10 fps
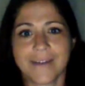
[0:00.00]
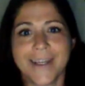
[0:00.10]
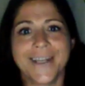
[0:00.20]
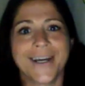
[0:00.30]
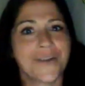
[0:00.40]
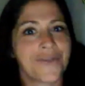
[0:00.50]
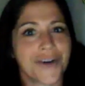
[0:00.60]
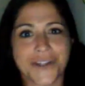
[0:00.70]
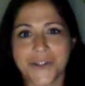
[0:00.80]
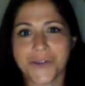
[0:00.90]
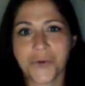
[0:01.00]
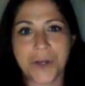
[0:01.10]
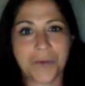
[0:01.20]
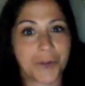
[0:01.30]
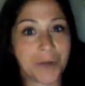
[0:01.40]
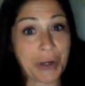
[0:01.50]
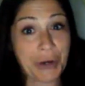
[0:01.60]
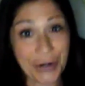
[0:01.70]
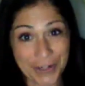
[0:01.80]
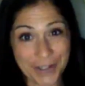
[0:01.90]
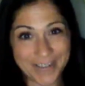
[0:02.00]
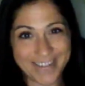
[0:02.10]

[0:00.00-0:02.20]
And none of us were able to be heard.